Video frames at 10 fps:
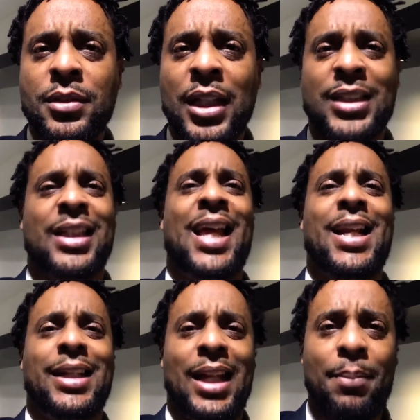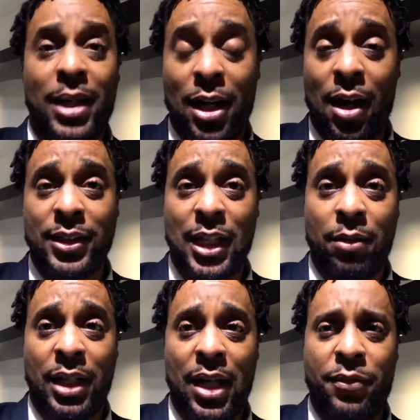It's a lot of demigods out
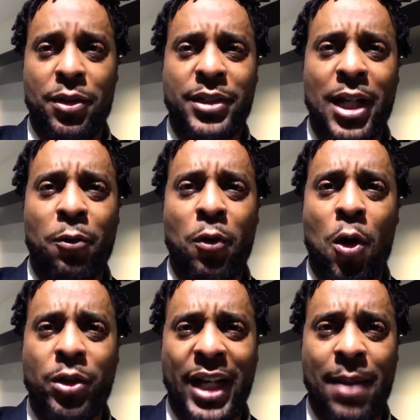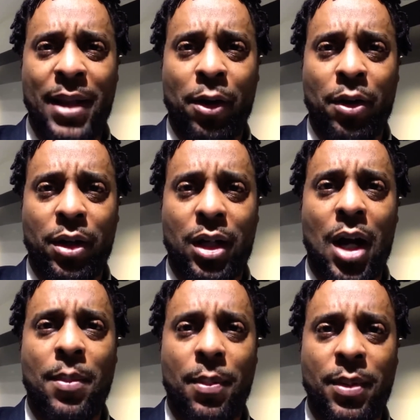there. If you say the wrong name, they're going to come
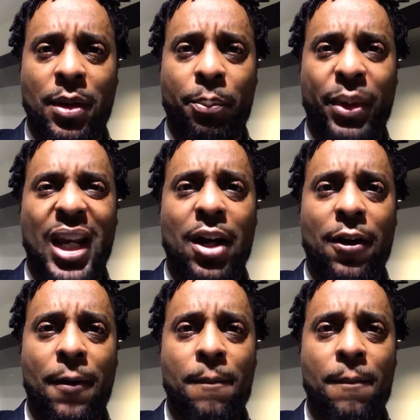up and appear.